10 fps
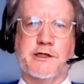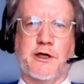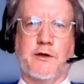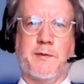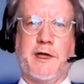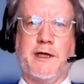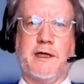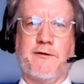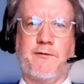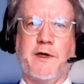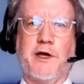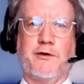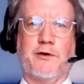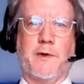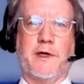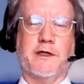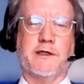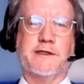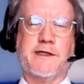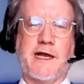So being, if we know that we
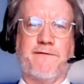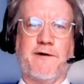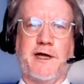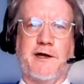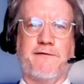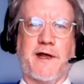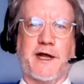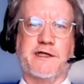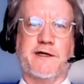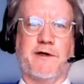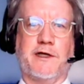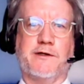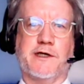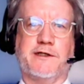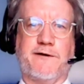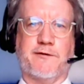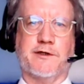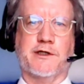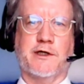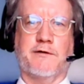can safely and effectively use a
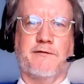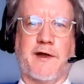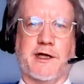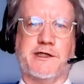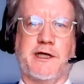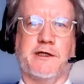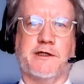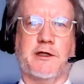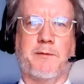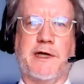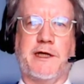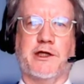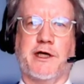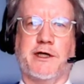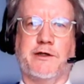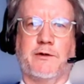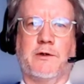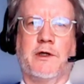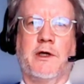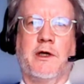different vaccine to complete the
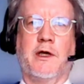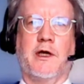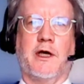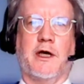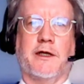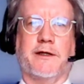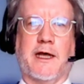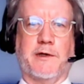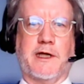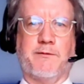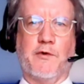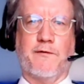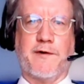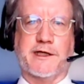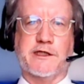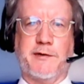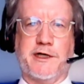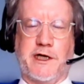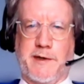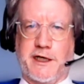schedule, uh, that will give more
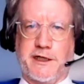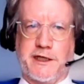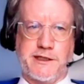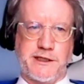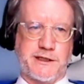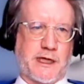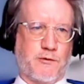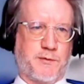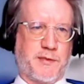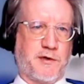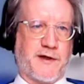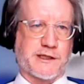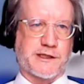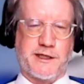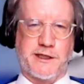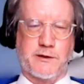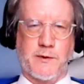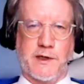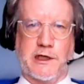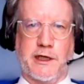flexibility and make it easier to get more people
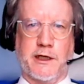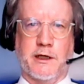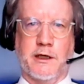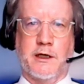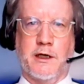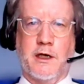vaccinated quickly.